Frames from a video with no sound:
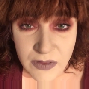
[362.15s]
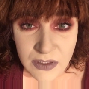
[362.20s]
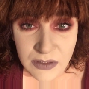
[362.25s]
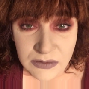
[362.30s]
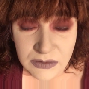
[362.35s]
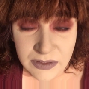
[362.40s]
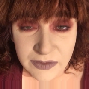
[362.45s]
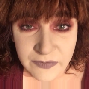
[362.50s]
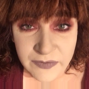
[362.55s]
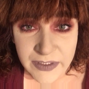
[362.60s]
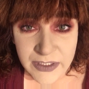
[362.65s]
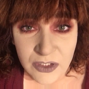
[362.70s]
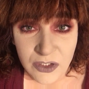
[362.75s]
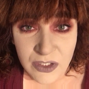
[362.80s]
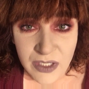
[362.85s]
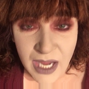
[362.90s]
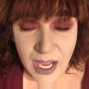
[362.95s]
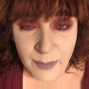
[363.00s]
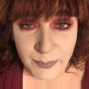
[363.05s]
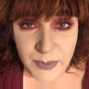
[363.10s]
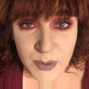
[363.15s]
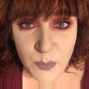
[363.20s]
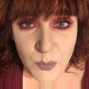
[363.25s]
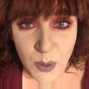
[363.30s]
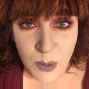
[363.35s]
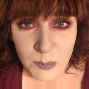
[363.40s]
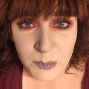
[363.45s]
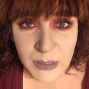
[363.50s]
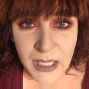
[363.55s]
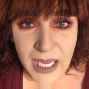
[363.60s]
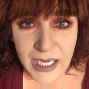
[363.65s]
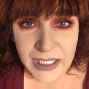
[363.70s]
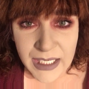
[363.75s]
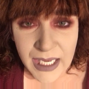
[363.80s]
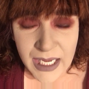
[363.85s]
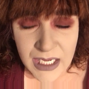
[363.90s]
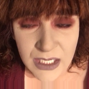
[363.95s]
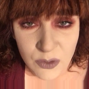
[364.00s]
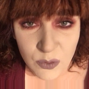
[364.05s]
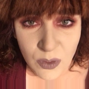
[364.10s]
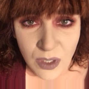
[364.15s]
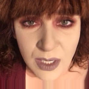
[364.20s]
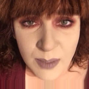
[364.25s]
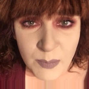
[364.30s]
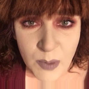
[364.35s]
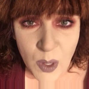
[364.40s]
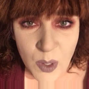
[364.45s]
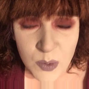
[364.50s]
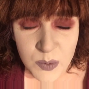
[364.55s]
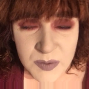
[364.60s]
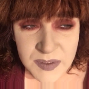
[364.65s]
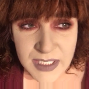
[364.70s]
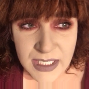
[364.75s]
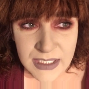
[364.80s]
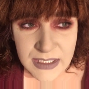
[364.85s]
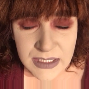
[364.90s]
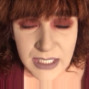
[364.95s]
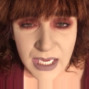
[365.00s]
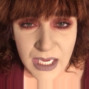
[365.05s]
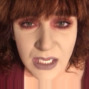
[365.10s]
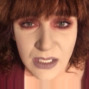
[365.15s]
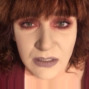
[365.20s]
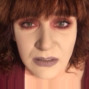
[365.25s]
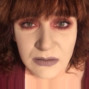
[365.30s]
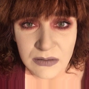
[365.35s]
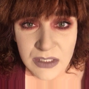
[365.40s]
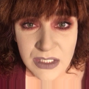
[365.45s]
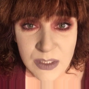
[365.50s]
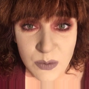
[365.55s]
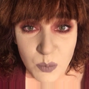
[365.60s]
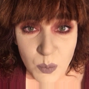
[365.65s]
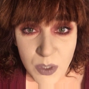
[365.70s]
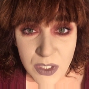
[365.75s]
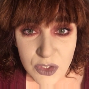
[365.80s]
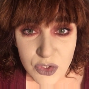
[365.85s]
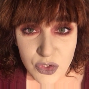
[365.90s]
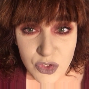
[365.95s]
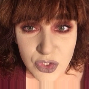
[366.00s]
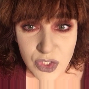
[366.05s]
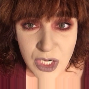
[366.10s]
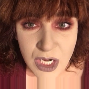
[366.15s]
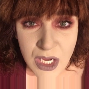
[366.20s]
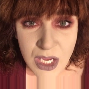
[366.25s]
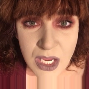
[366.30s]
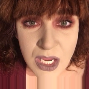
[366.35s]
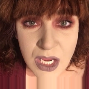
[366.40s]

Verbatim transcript: the living or not being well black hate crime hoax at Yale in which